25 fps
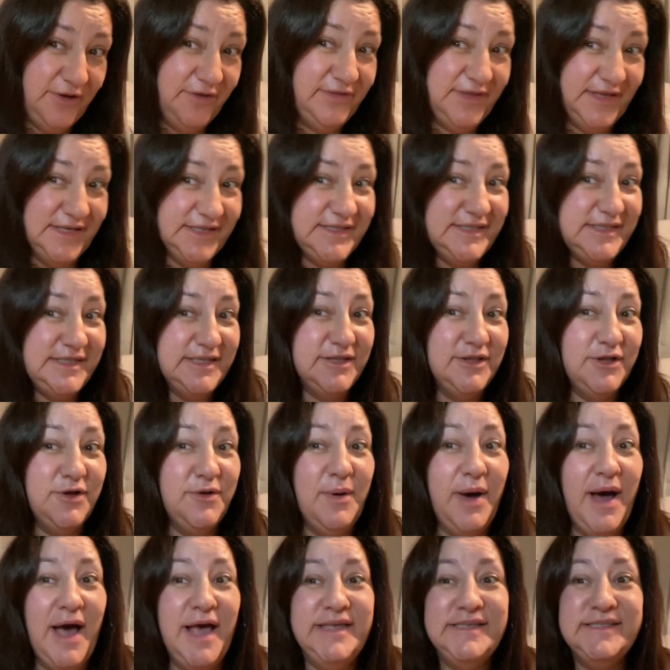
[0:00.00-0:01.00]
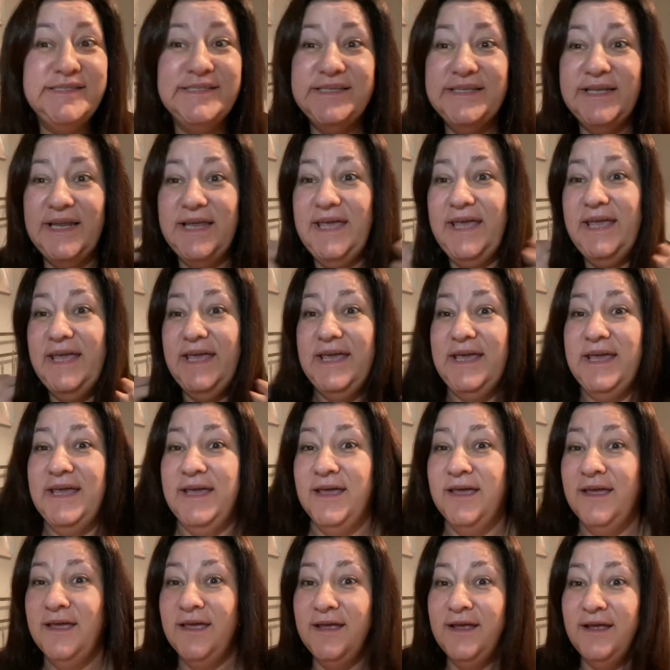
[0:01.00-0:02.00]
It's still quite sleek.
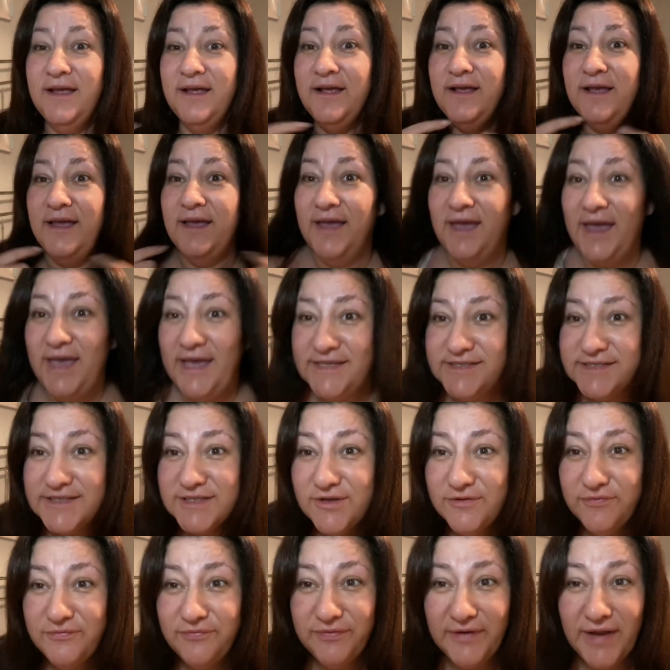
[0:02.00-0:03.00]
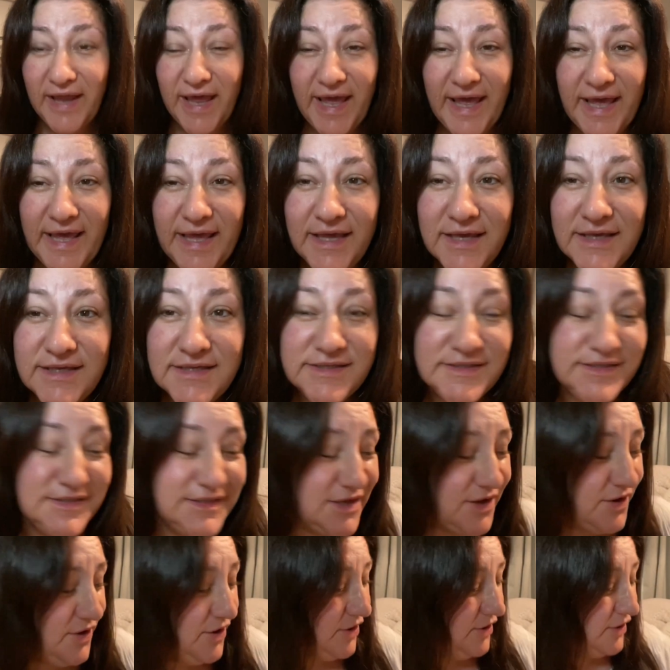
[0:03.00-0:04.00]
It's lovely.
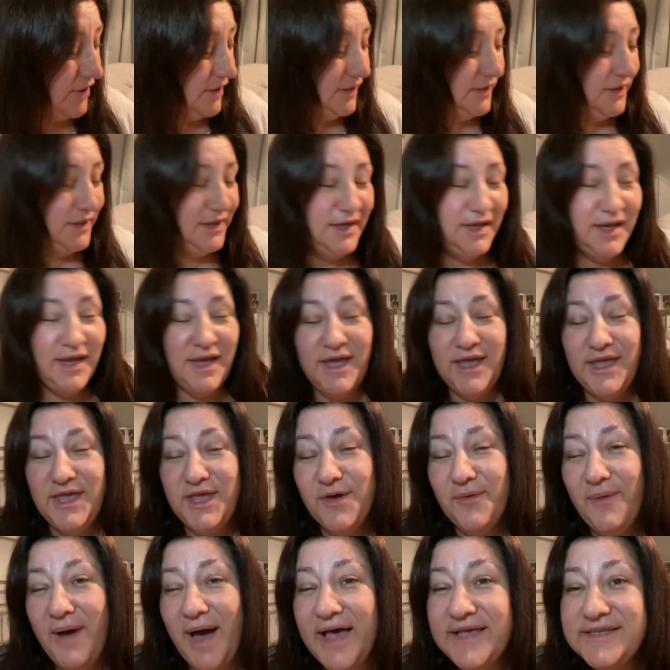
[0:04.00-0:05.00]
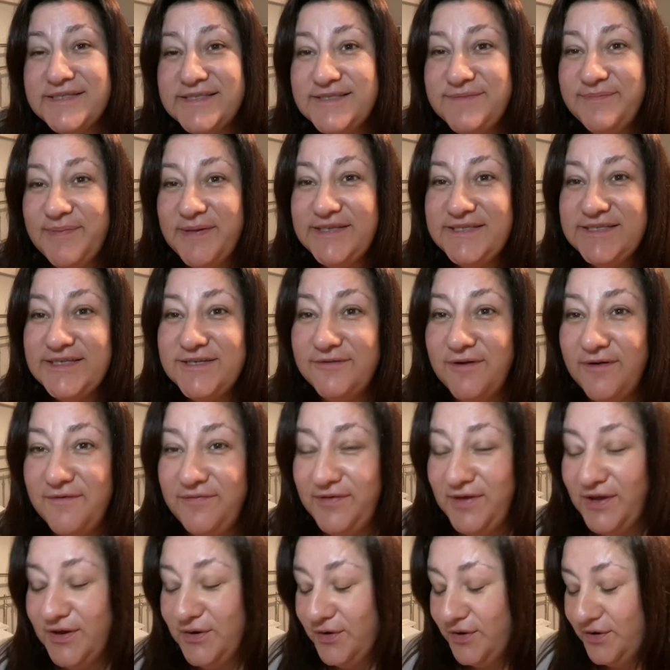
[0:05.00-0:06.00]
So, you asked me to
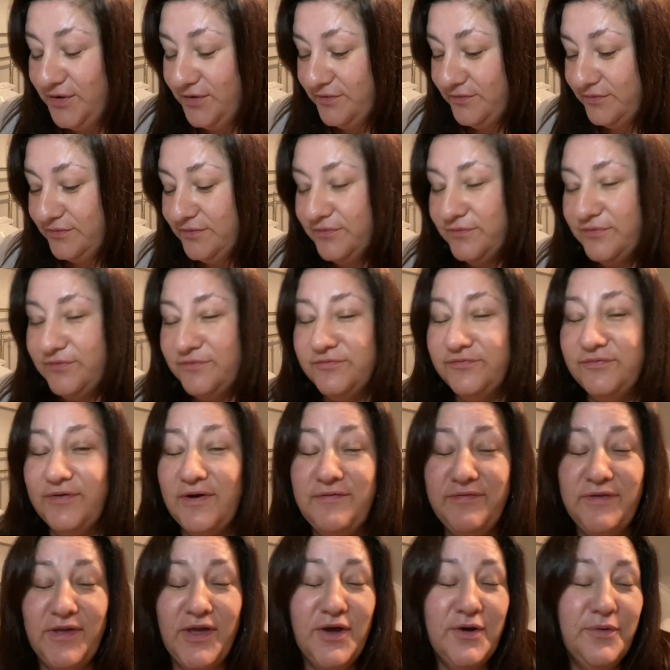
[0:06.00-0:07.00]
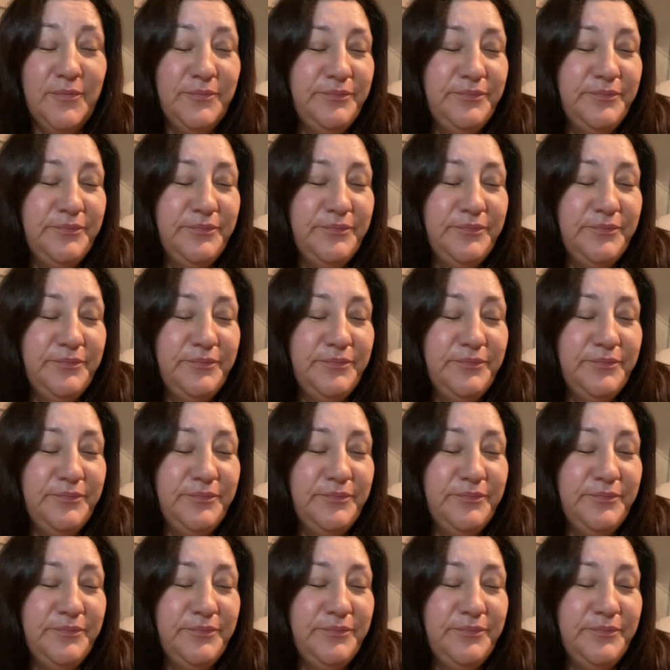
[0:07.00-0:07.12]
review... Review...